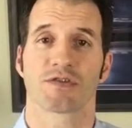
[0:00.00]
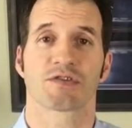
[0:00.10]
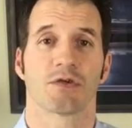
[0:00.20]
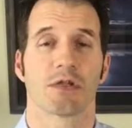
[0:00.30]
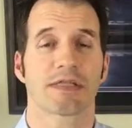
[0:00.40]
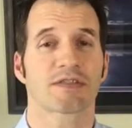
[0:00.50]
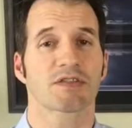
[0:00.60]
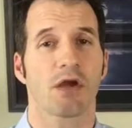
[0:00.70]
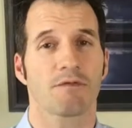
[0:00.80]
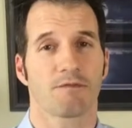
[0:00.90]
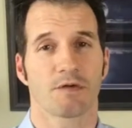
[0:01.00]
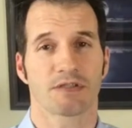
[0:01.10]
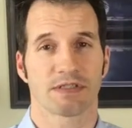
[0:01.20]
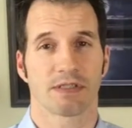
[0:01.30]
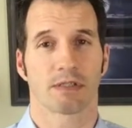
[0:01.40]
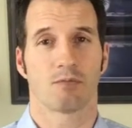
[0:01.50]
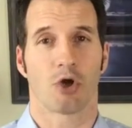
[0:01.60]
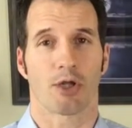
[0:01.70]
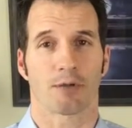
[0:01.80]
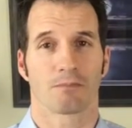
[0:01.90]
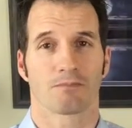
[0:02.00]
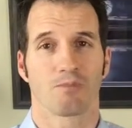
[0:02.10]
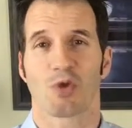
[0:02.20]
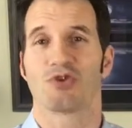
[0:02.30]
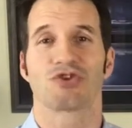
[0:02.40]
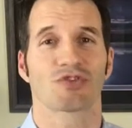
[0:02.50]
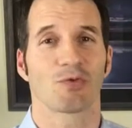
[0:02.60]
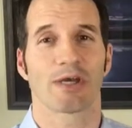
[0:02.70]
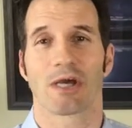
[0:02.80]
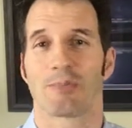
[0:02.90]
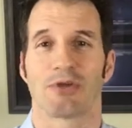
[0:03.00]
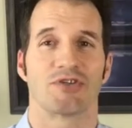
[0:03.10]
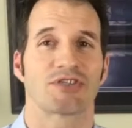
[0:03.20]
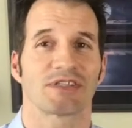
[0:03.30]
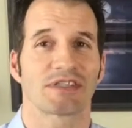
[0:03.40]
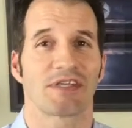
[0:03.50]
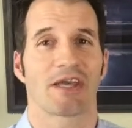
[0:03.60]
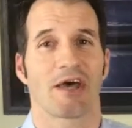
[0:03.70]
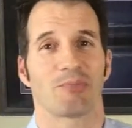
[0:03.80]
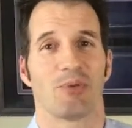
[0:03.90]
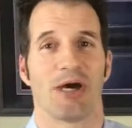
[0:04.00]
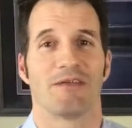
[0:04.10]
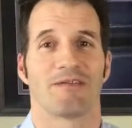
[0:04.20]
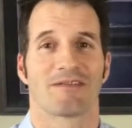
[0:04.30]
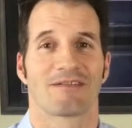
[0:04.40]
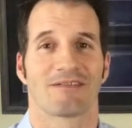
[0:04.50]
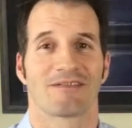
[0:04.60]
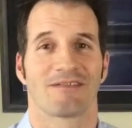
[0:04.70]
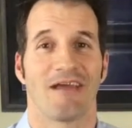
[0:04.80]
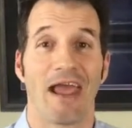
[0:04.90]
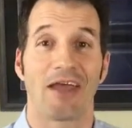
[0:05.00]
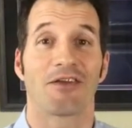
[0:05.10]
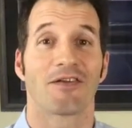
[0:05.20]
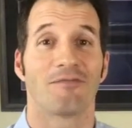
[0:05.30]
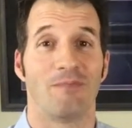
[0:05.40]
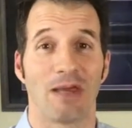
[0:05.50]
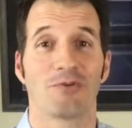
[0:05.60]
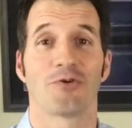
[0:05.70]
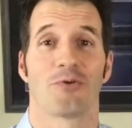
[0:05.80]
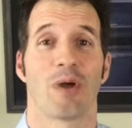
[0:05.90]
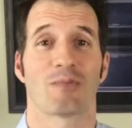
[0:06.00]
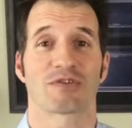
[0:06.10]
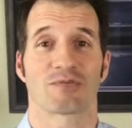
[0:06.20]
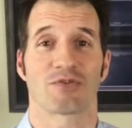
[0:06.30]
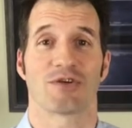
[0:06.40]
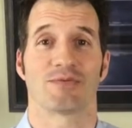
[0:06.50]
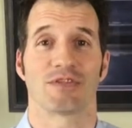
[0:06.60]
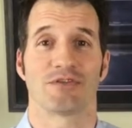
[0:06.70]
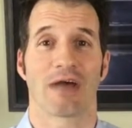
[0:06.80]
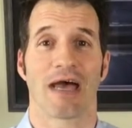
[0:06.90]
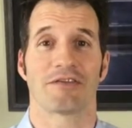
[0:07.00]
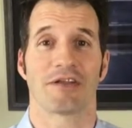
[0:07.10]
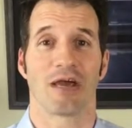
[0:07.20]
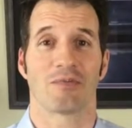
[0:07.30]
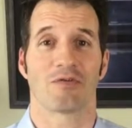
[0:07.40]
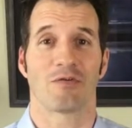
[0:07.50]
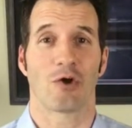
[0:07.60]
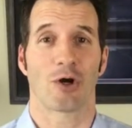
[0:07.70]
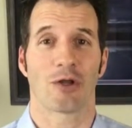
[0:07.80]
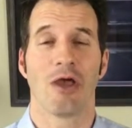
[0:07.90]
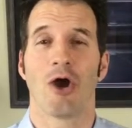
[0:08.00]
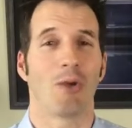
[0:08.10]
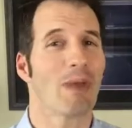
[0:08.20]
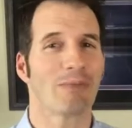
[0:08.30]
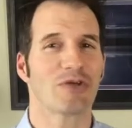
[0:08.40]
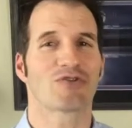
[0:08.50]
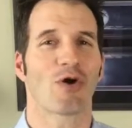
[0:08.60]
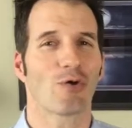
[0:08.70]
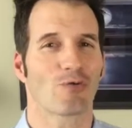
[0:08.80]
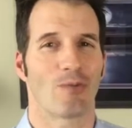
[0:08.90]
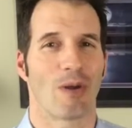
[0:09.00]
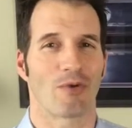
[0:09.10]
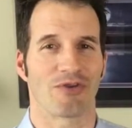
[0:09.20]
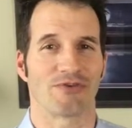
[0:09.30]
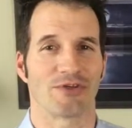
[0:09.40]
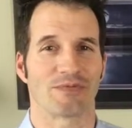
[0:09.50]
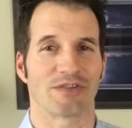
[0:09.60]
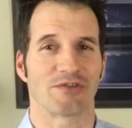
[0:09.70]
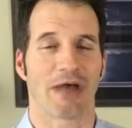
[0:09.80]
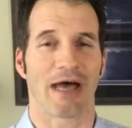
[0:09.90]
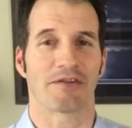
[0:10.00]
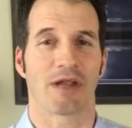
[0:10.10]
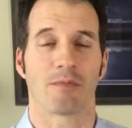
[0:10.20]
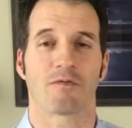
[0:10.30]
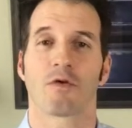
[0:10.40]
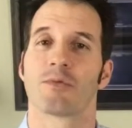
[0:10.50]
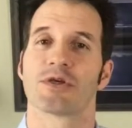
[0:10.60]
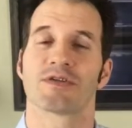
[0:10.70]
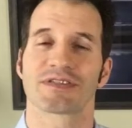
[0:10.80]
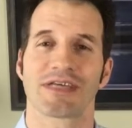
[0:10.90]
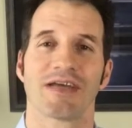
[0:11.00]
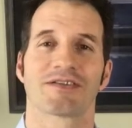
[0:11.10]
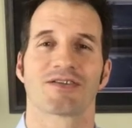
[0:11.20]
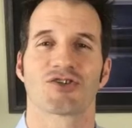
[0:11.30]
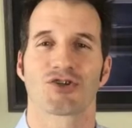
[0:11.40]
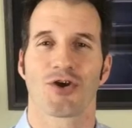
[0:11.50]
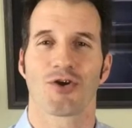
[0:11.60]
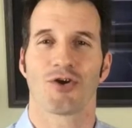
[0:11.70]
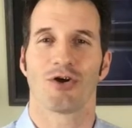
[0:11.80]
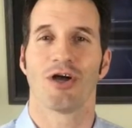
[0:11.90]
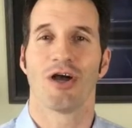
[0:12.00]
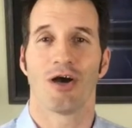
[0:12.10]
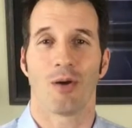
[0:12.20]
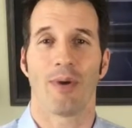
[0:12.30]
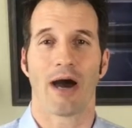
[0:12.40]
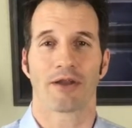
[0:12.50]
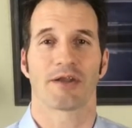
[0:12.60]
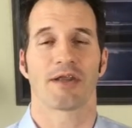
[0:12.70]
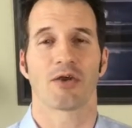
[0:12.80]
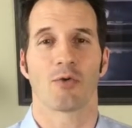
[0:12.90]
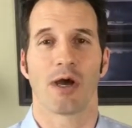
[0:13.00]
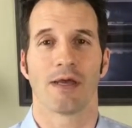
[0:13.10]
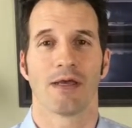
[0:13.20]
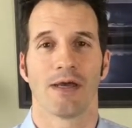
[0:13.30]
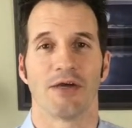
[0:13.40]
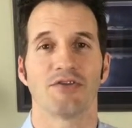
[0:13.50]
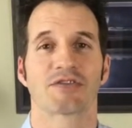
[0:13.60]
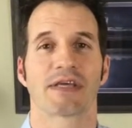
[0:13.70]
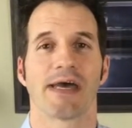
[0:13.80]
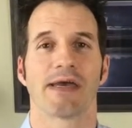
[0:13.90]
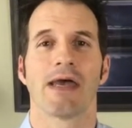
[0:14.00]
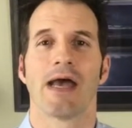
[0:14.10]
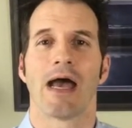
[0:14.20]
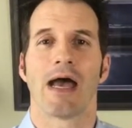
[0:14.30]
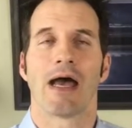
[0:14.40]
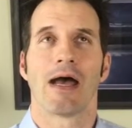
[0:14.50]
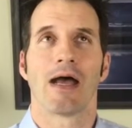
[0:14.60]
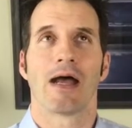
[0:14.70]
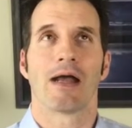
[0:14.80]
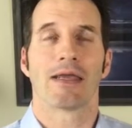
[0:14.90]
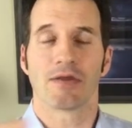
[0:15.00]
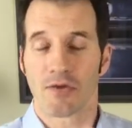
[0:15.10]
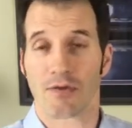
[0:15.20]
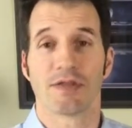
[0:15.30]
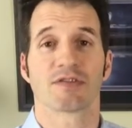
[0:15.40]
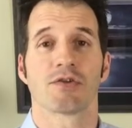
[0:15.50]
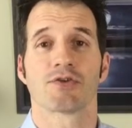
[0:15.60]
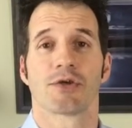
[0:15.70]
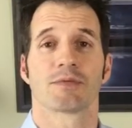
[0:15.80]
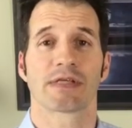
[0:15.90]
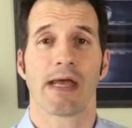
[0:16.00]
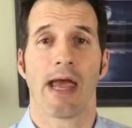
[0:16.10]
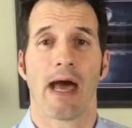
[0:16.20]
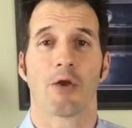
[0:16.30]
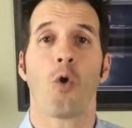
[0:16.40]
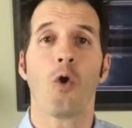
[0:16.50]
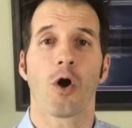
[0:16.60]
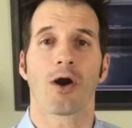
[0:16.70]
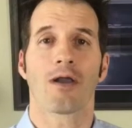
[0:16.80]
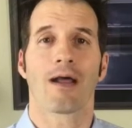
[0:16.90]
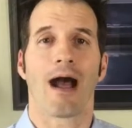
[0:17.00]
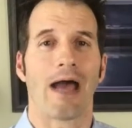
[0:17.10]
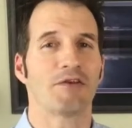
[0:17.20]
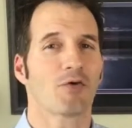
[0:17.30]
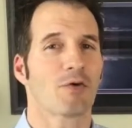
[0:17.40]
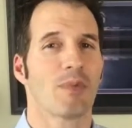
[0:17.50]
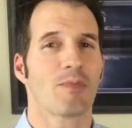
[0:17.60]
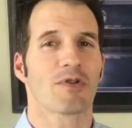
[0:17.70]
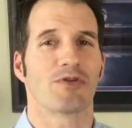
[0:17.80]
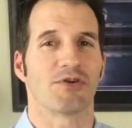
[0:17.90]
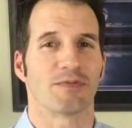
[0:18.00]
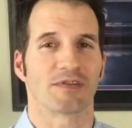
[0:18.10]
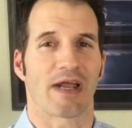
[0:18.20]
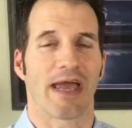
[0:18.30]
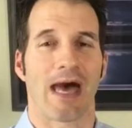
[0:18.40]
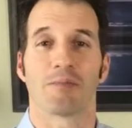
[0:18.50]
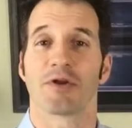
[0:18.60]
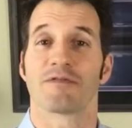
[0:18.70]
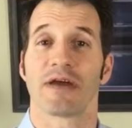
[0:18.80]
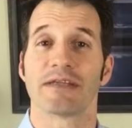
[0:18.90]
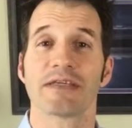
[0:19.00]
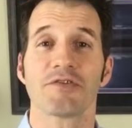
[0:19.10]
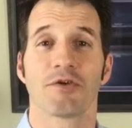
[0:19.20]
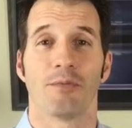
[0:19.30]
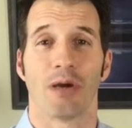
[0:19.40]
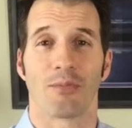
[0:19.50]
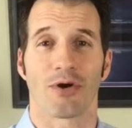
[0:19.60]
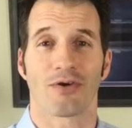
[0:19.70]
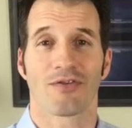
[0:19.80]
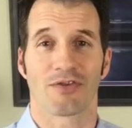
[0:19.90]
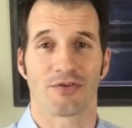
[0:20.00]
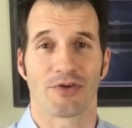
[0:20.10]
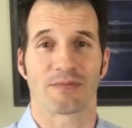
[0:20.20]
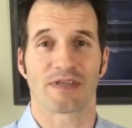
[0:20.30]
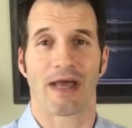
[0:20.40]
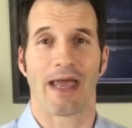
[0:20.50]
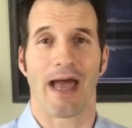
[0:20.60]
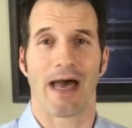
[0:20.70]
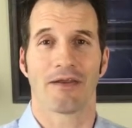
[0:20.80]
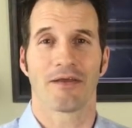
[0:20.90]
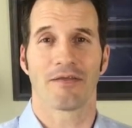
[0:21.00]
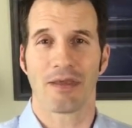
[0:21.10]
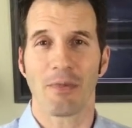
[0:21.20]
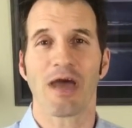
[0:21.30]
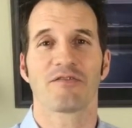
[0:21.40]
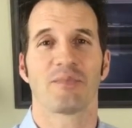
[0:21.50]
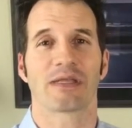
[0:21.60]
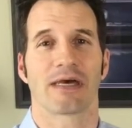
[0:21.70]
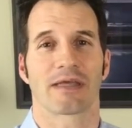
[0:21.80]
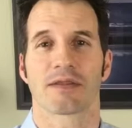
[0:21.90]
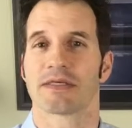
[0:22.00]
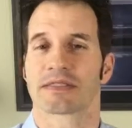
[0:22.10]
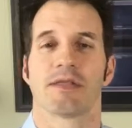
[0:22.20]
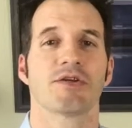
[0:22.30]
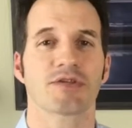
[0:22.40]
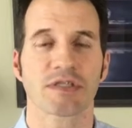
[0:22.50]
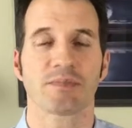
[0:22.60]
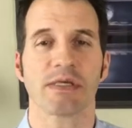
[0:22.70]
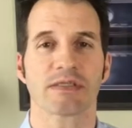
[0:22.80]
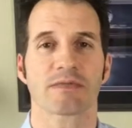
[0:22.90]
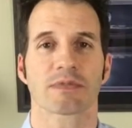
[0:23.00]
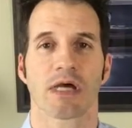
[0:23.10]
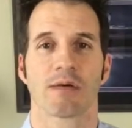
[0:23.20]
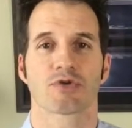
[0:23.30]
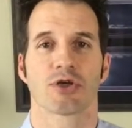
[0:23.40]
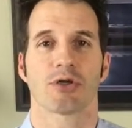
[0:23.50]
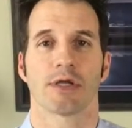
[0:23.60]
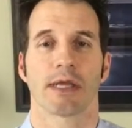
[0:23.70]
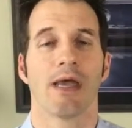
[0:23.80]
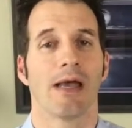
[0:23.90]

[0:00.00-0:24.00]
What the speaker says: So let's start first thing in the morning. You just wake up, you're just getting out of bed, and maybe you remember some dreams that you had the night before. Or maybe you don't remember the dreams that you had the night before, but you decide to journal about it anyway. And you say, either these are the dreams that I had, or I don't remember the dreams that I had, but if I did remember the dreams that I had, they might have been like this. And then just spend some time journaling.